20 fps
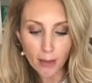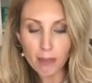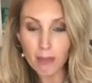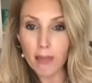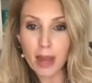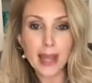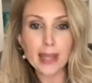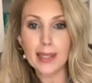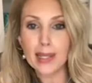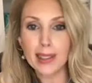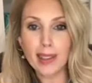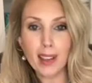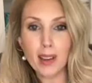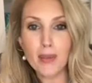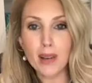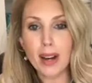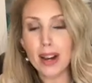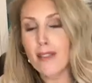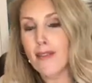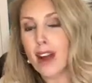basically
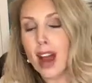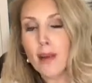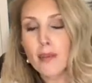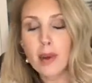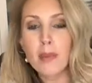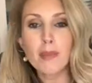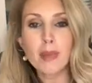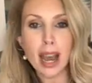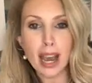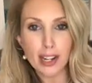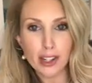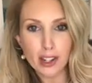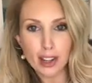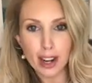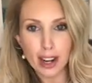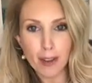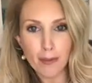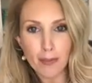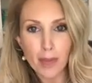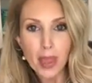whatever I'm
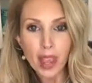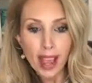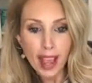imagining.